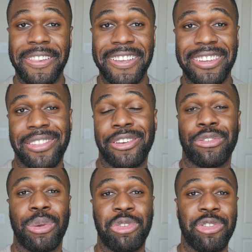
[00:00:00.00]
the link in the
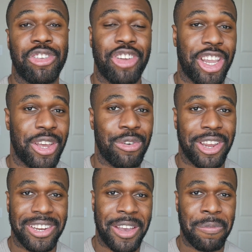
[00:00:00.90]
description to check it out
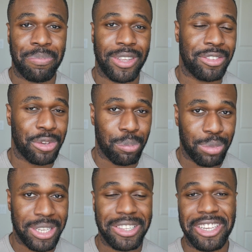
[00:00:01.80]
right now. It's
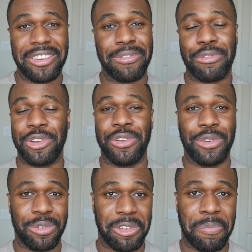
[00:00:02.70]
completely free to
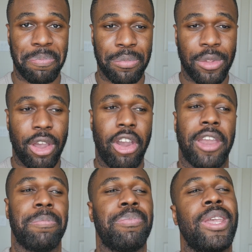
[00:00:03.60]
use. All right,